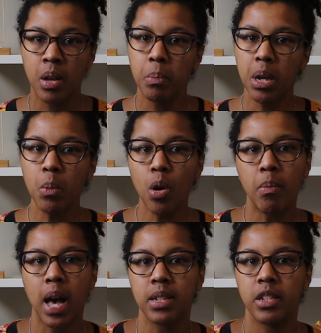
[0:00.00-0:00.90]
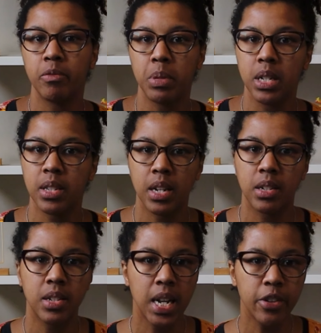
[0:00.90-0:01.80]
Being more massive means that
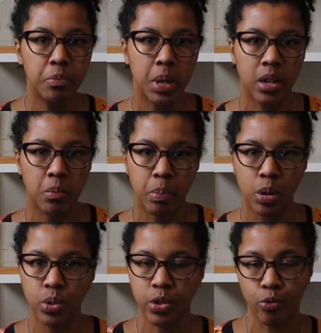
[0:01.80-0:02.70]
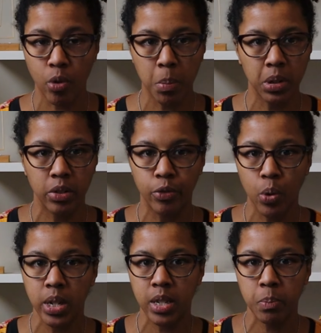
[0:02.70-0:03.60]
instead of being composed of rubble and
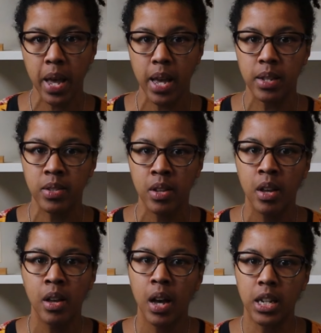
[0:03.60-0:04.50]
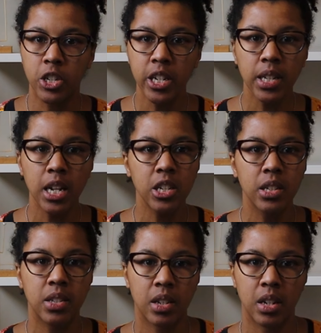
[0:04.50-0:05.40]
void space, a
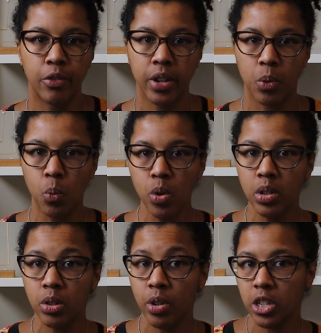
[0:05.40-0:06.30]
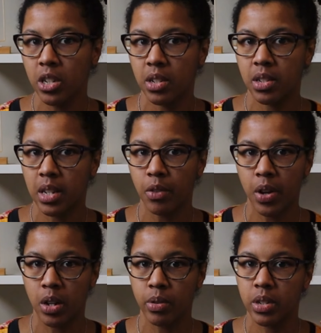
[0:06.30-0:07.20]
geologically significant world crushes itself
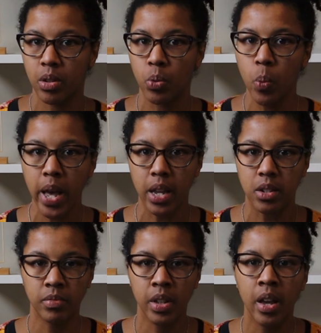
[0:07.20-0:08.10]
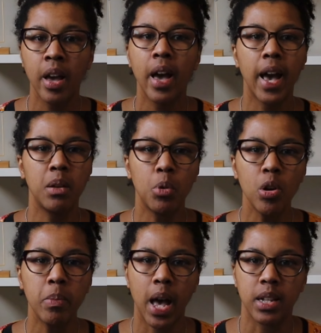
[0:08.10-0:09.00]
under its own weight. And
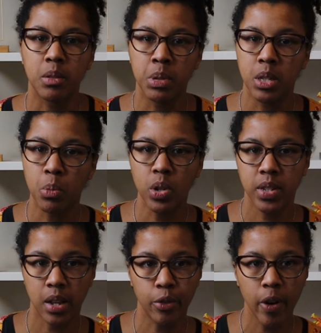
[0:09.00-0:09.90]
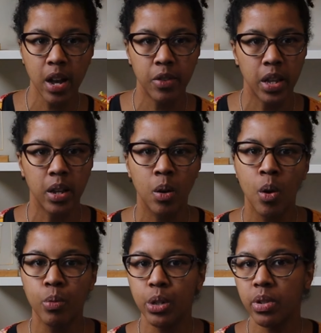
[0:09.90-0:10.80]
more mass means more self-gravity,
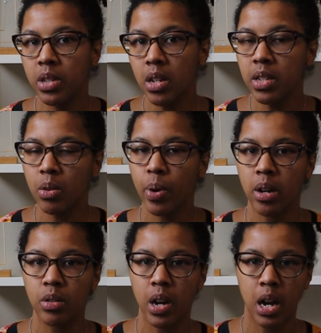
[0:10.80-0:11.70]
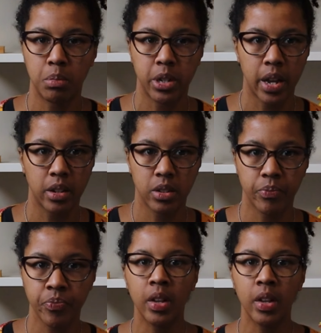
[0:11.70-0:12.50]
which results in a rounder object.